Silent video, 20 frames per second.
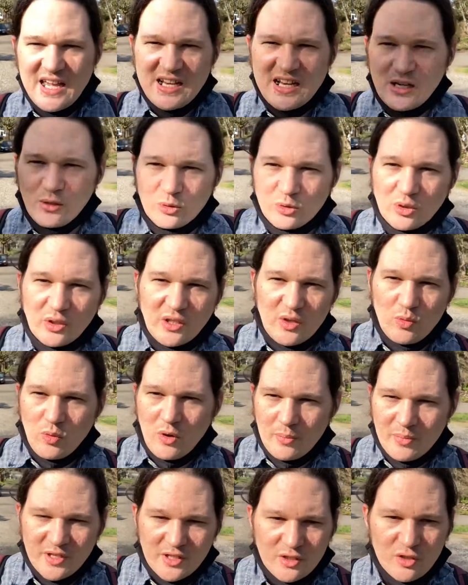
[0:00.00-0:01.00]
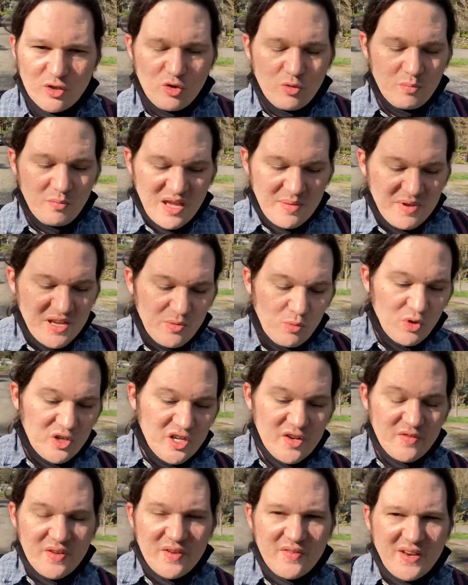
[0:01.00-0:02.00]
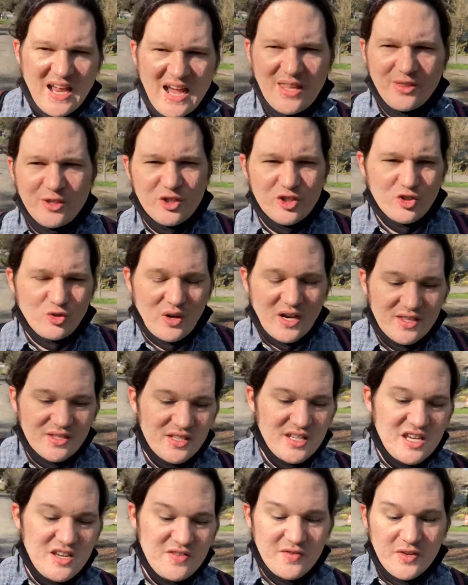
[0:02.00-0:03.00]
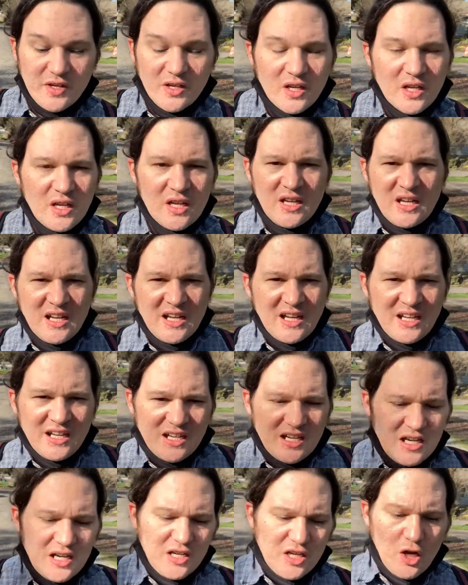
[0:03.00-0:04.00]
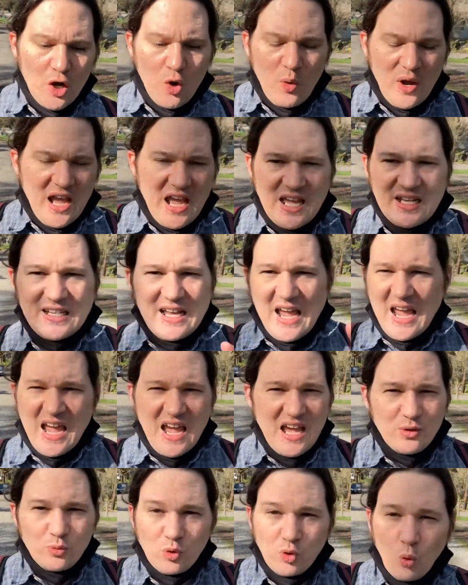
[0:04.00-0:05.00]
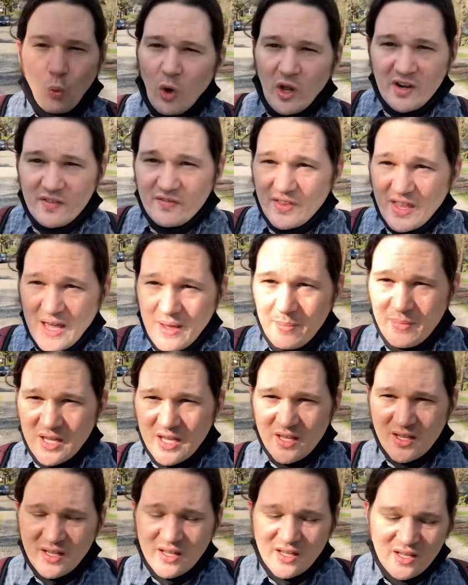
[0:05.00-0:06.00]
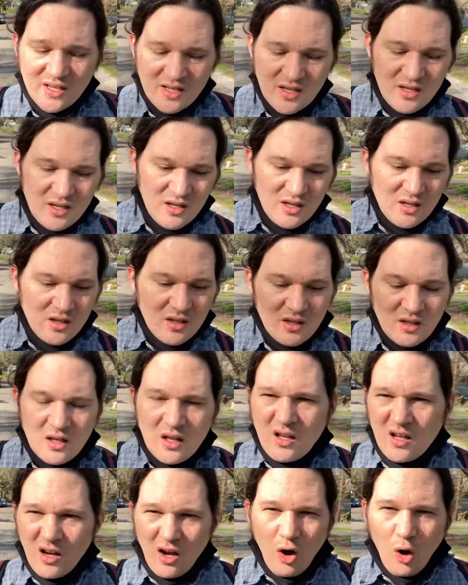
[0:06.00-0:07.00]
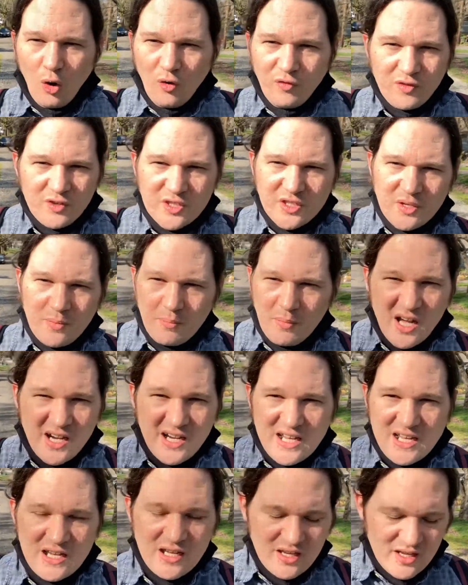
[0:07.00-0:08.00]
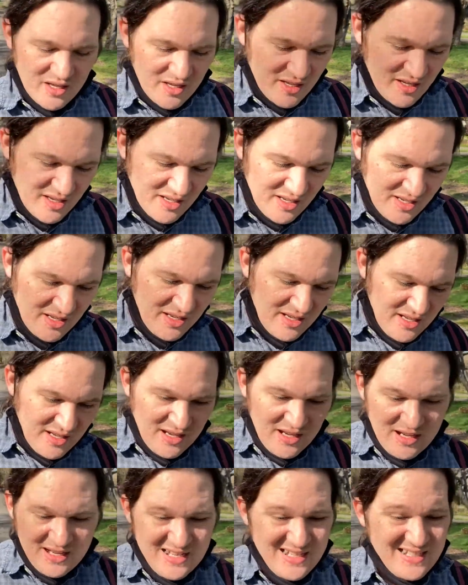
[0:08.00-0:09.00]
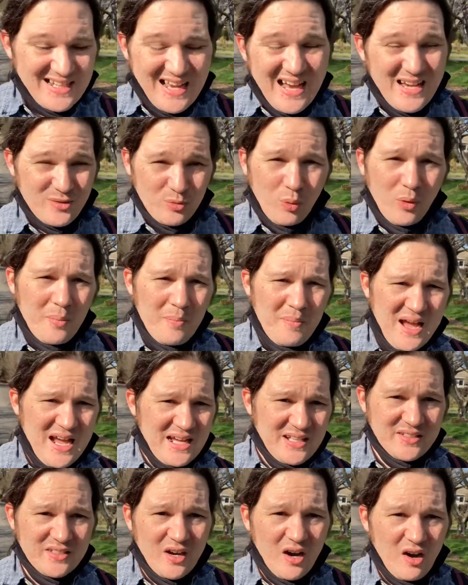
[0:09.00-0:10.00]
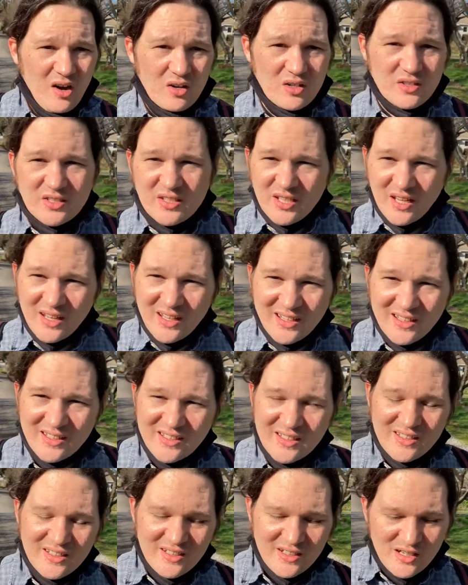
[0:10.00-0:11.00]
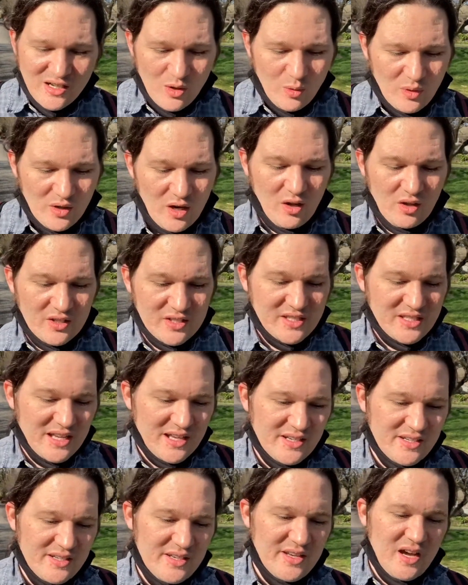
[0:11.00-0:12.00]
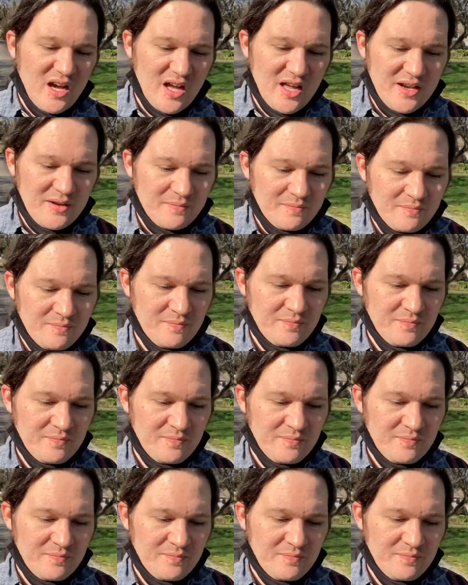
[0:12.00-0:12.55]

an elderly woman who maybe wouldn't have even had the strength to even go hand to hand with one of them, all for some money. These guys were mad dogs when all is said and done.